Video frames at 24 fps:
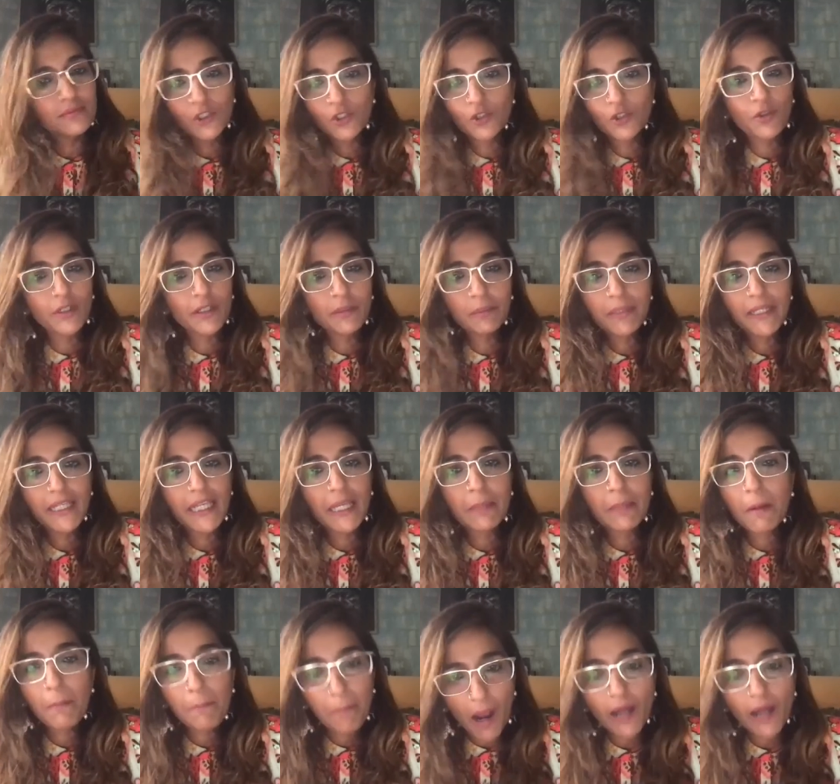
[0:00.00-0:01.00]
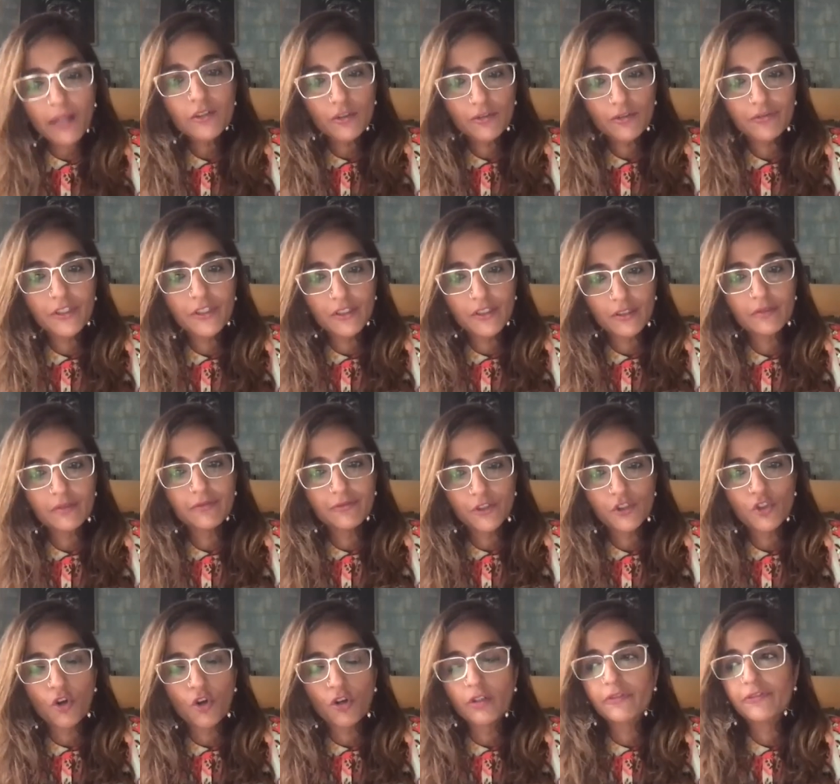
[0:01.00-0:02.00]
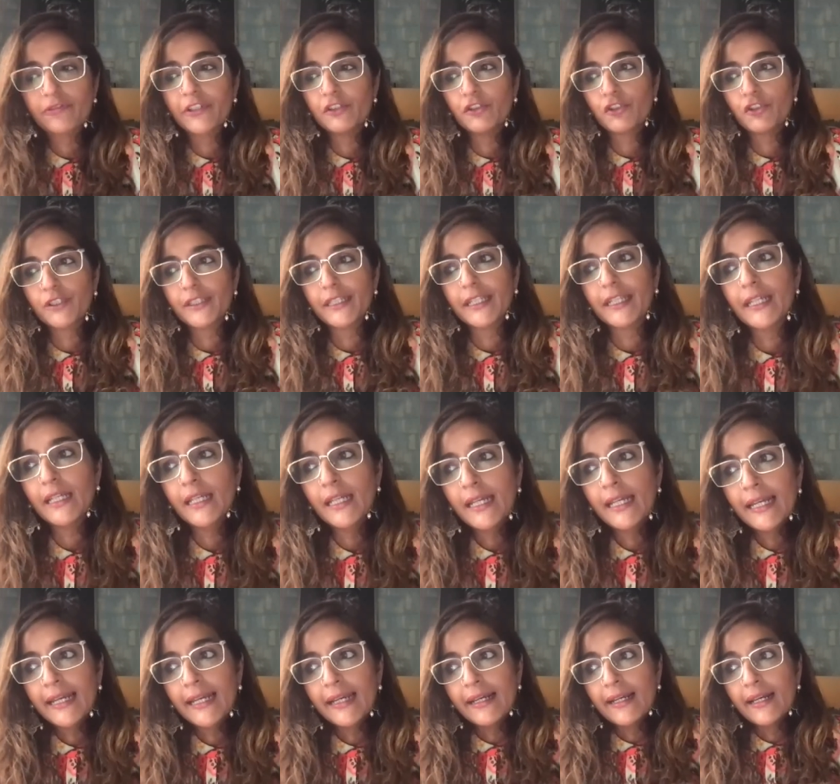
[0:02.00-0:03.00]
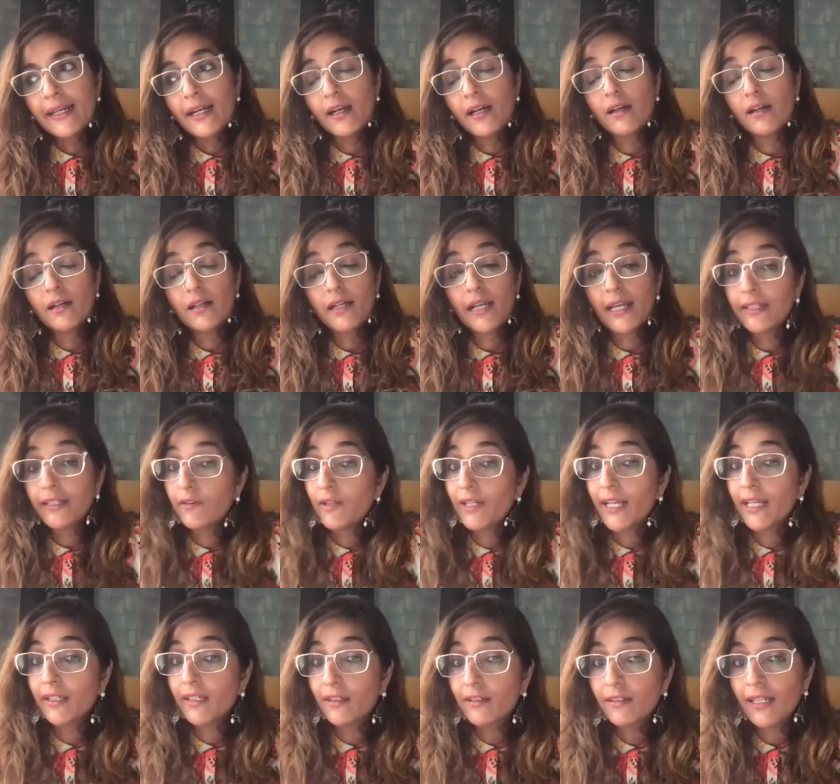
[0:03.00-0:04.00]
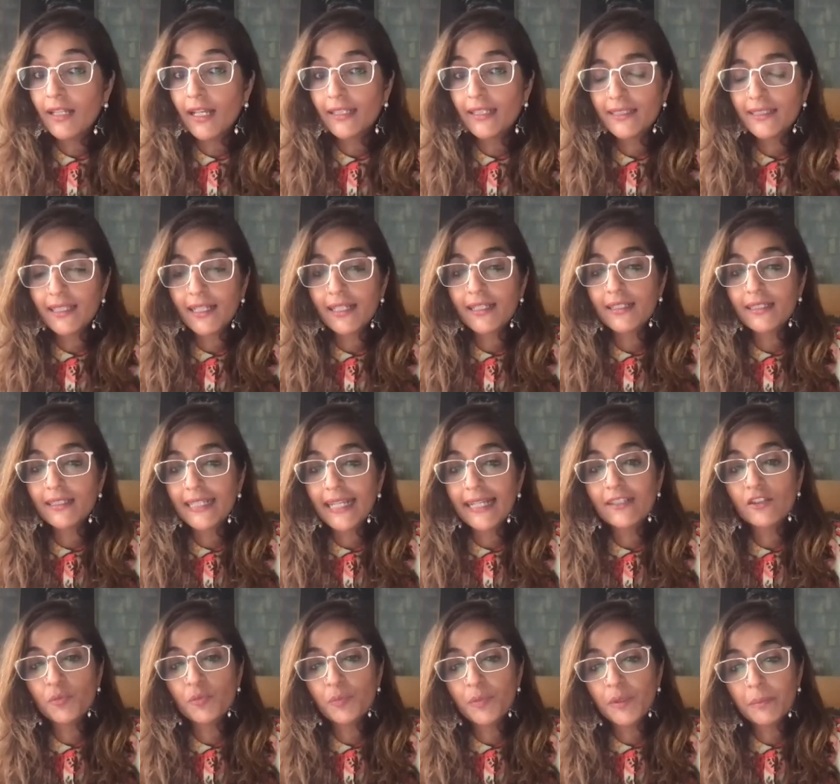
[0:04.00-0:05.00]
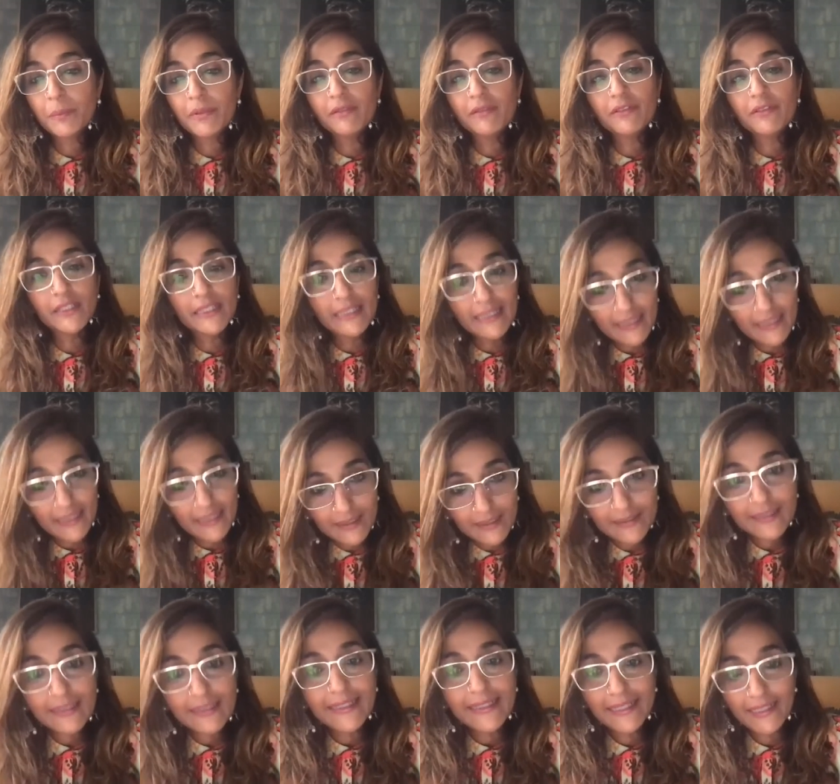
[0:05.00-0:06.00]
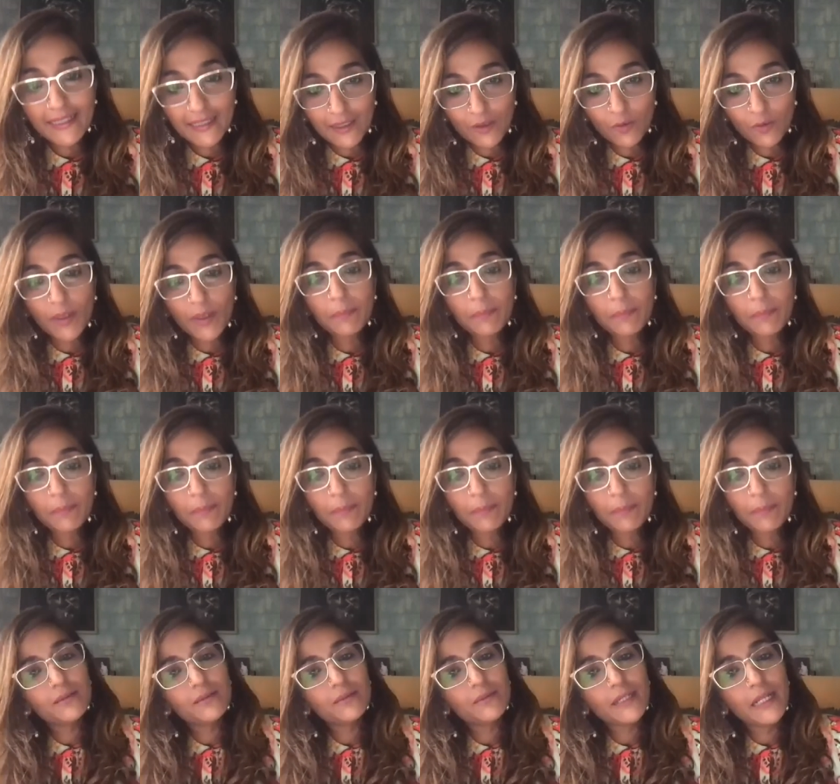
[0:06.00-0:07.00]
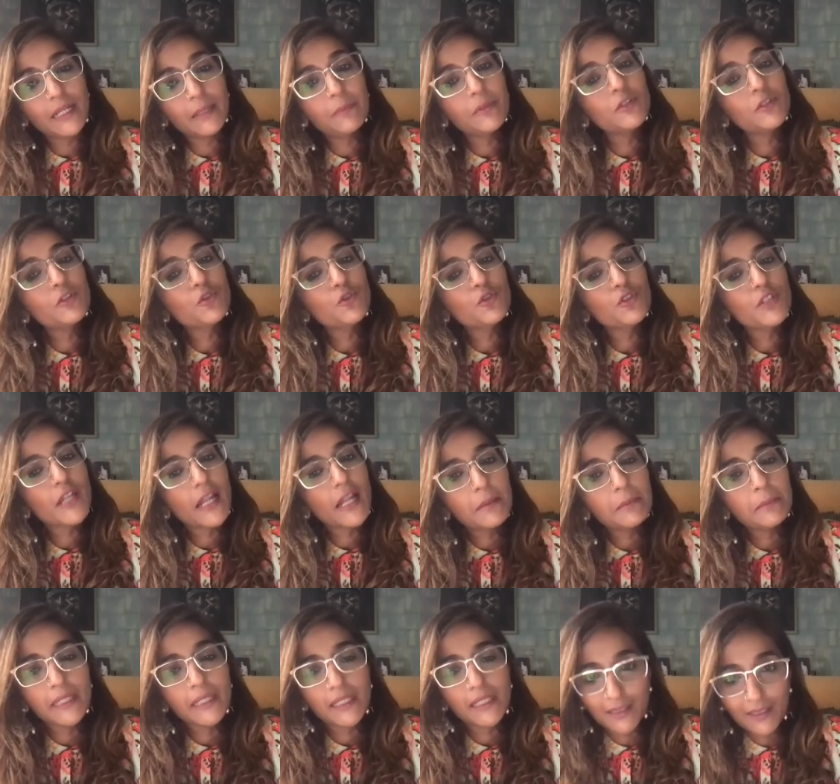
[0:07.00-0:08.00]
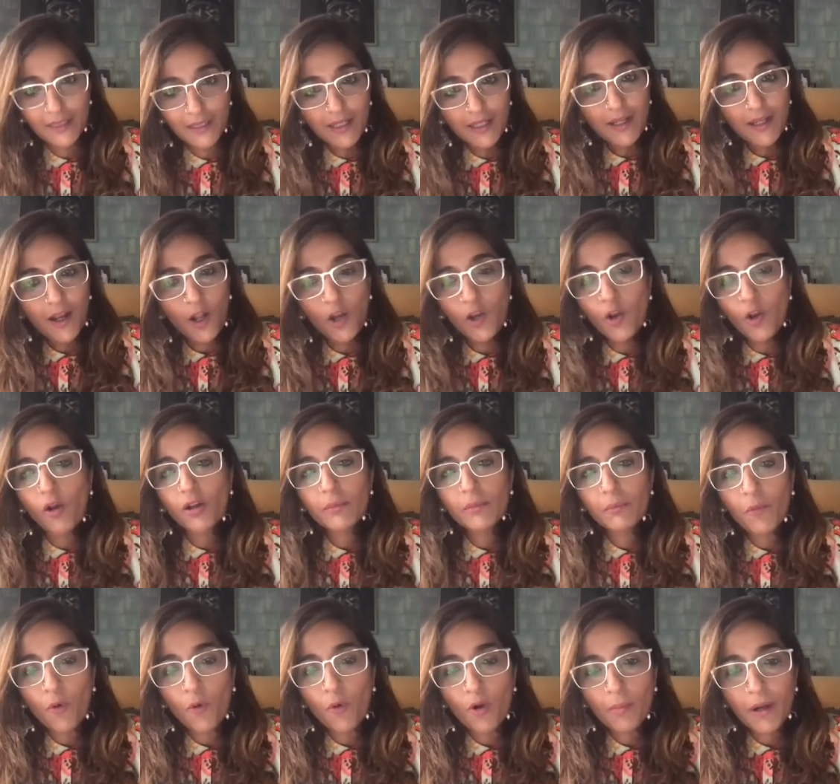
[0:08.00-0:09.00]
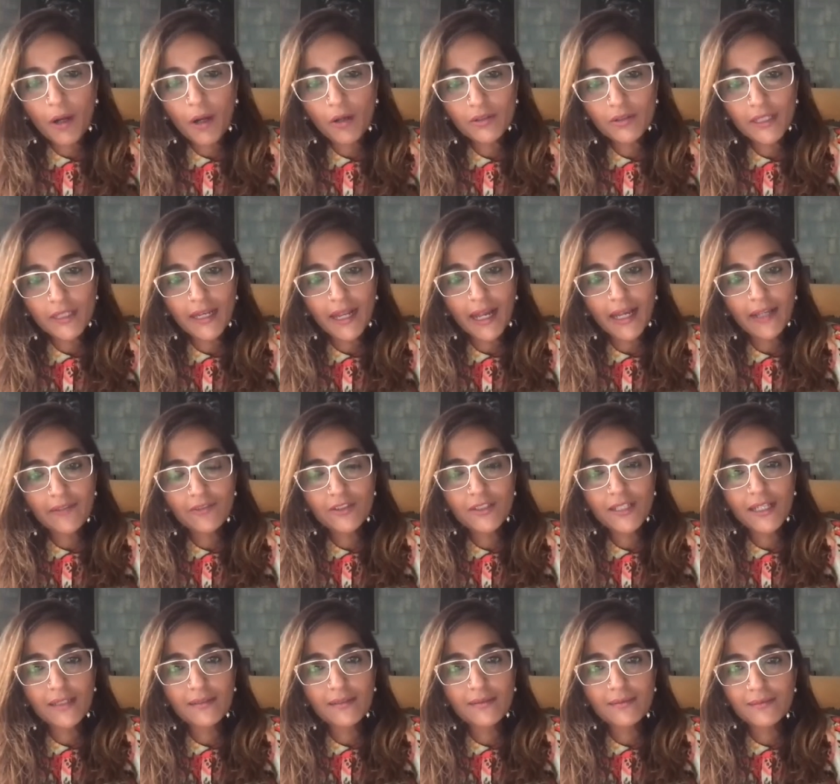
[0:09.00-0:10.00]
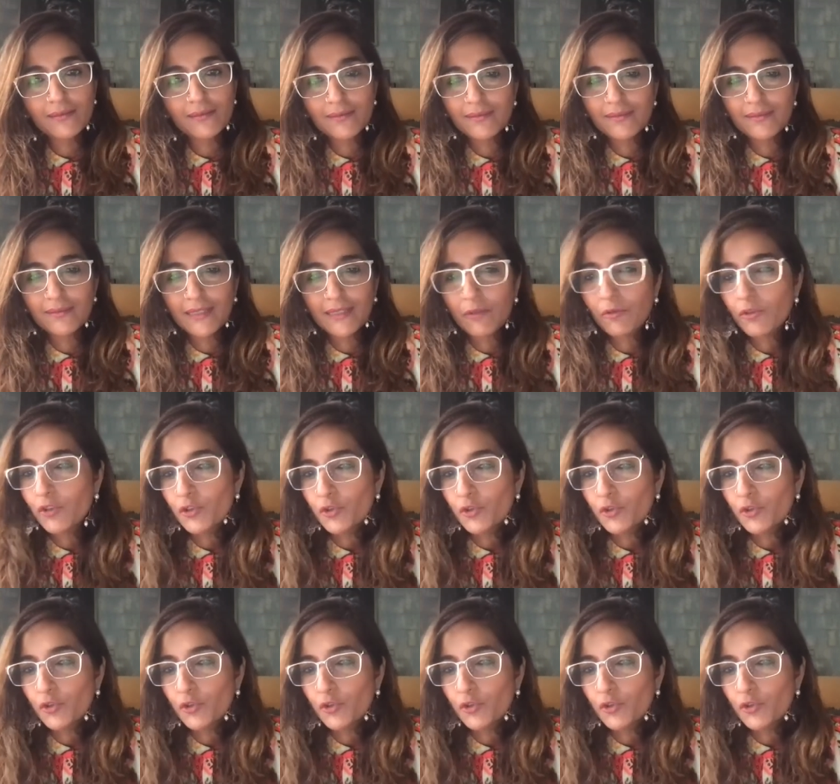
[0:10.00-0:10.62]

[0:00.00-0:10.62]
you know it became a part of this photography journey uh, and then i realized that i connect to people really easily when people are able to tell me a lot more about their lives that they would